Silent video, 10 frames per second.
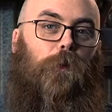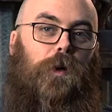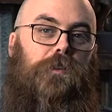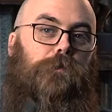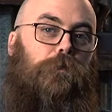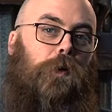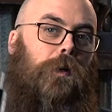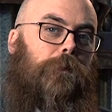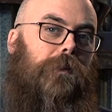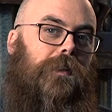Once
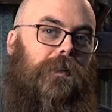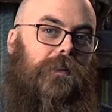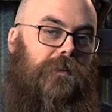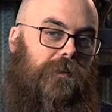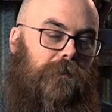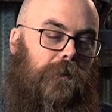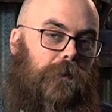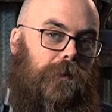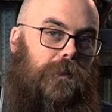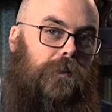properly
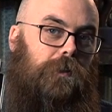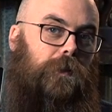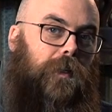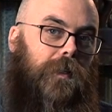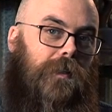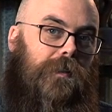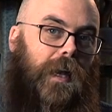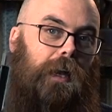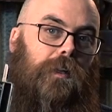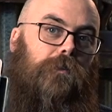zeroed, this unit is
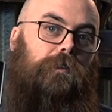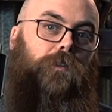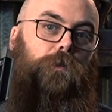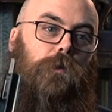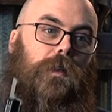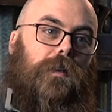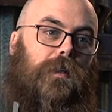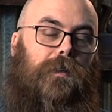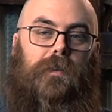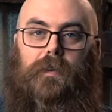accurate to
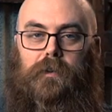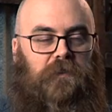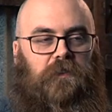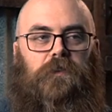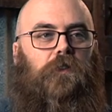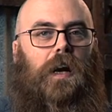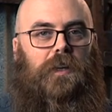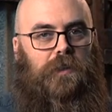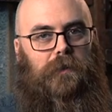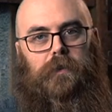within a
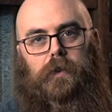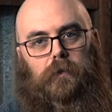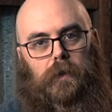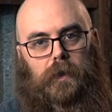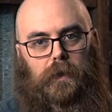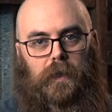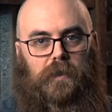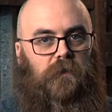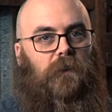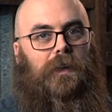fraction of a degree.
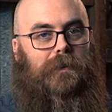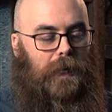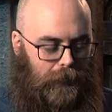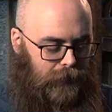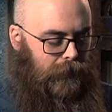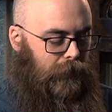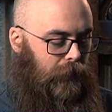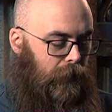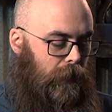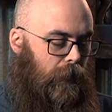It's
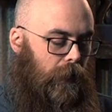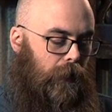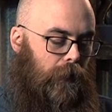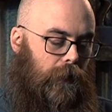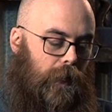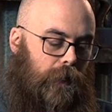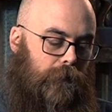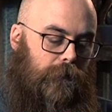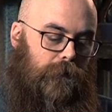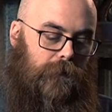fantastic. Uh,
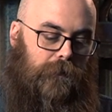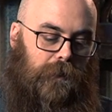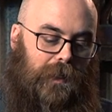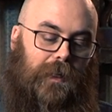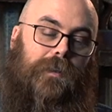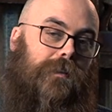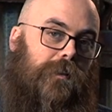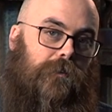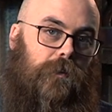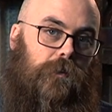and to get it
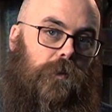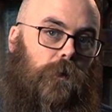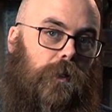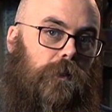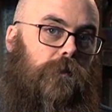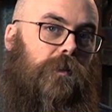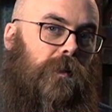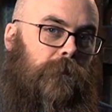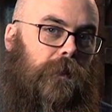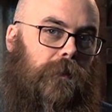zeroed, you want to use
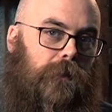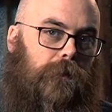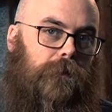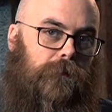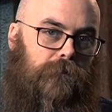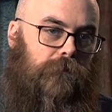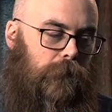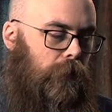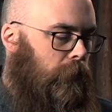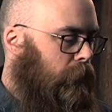something,
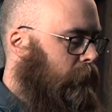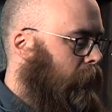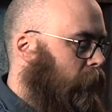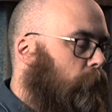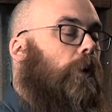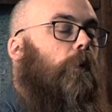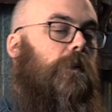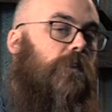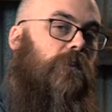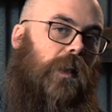you know, that you
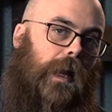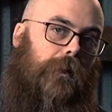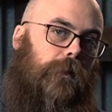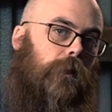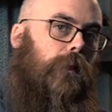know is flat.